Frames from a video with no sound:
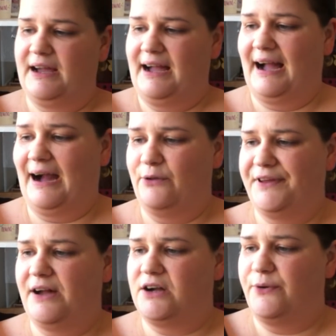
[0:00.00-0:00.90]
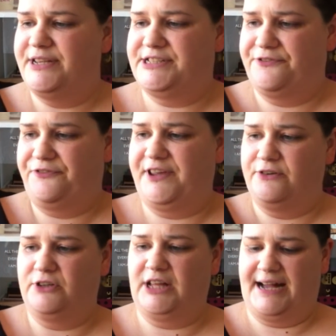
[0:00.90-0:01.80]
How they are going to
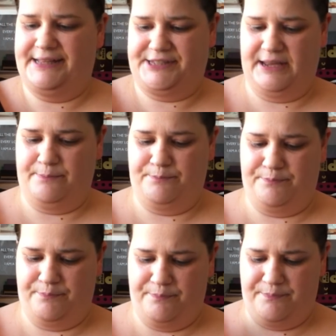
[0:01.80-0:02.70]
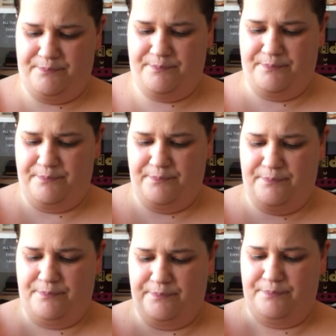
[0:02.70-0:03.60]
feel as a
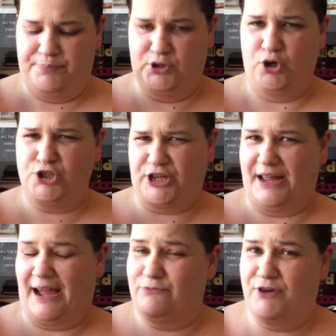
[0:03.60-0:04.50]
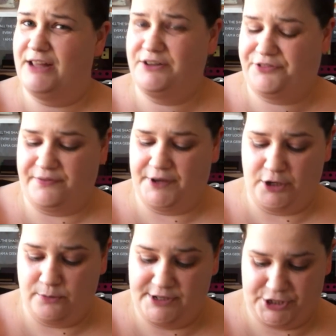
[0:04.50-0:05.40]
blush, I really think they're
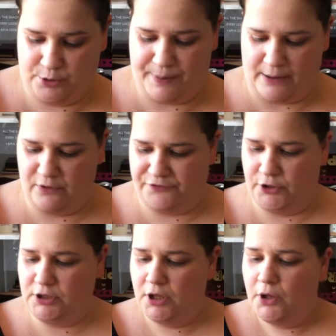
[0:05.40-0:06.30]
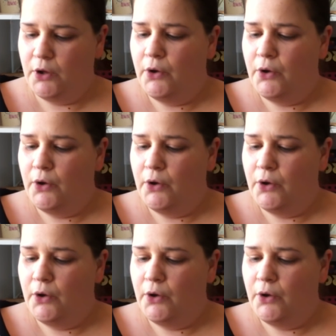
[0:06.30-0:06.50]
going to be too powerful.